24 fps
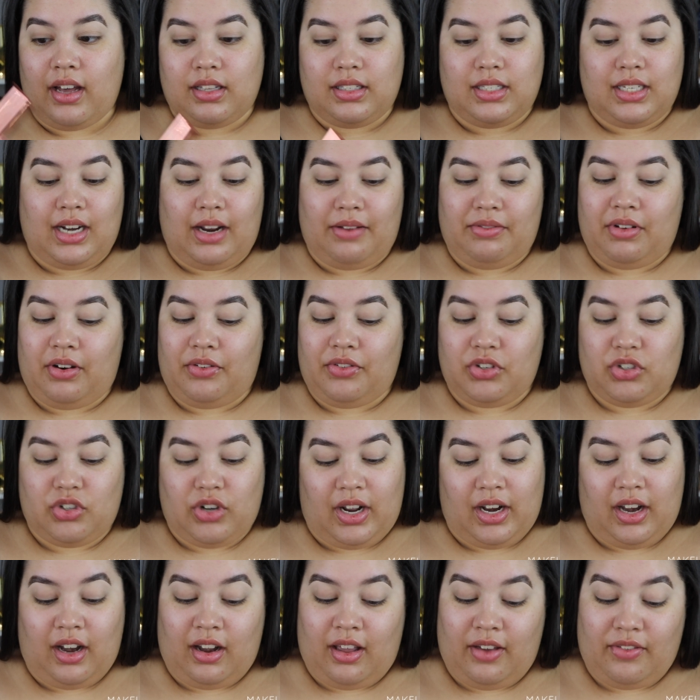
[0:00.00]
on today. I've never
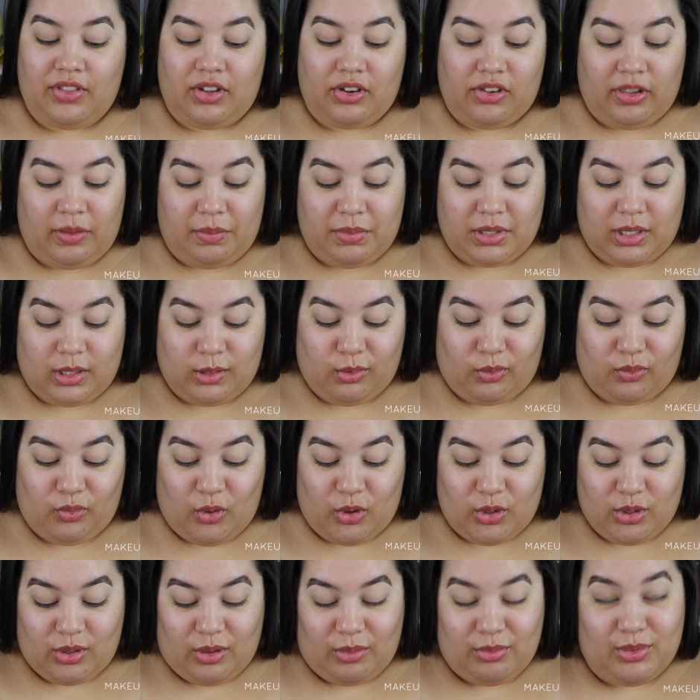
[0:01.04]
tried any of their lipsticks
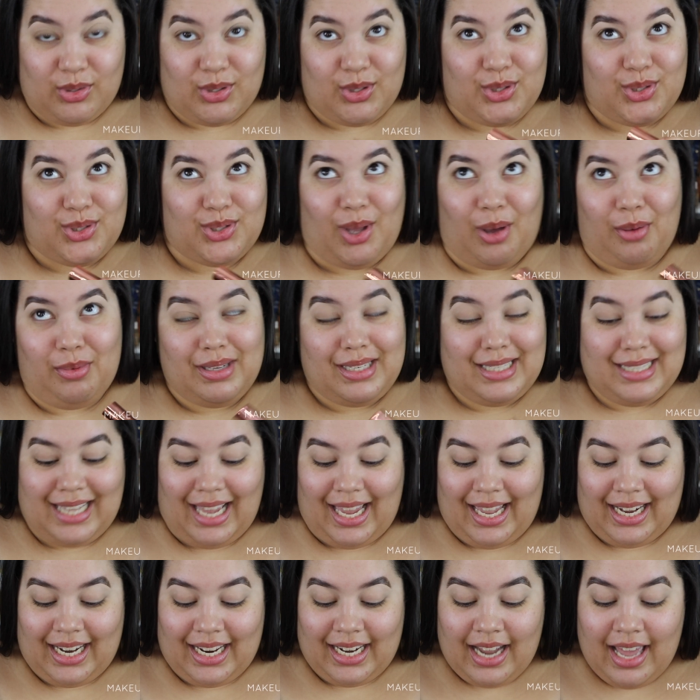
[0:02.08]
before, so I'm so
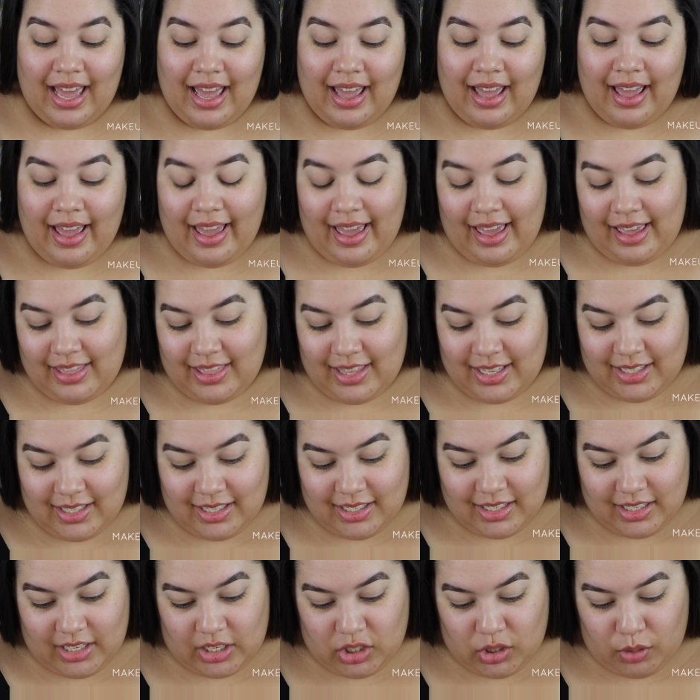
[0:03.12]
excited. And this
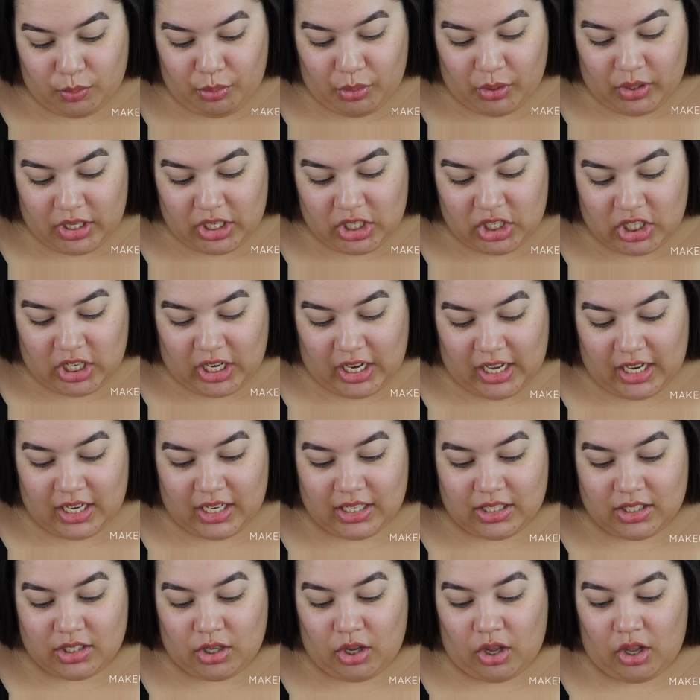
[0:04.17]
is such a pretty shade.
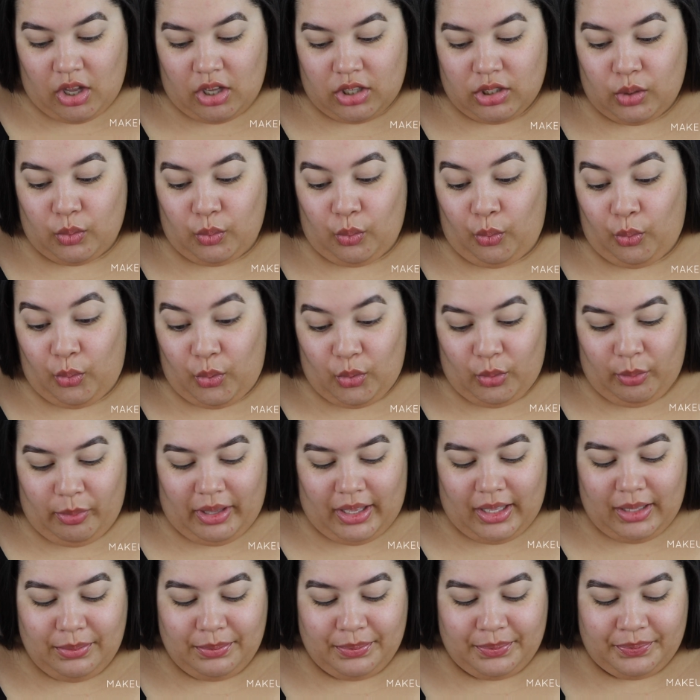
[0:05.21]
It's called
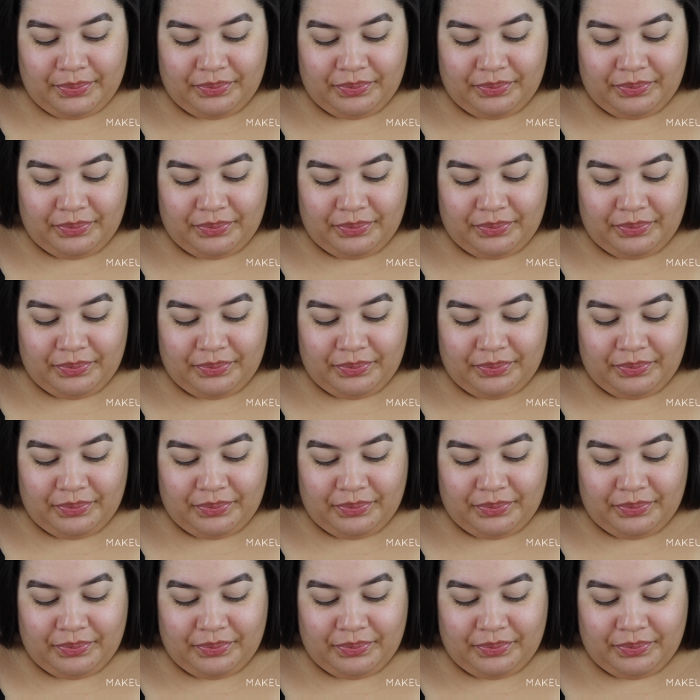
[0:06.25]
Ruby.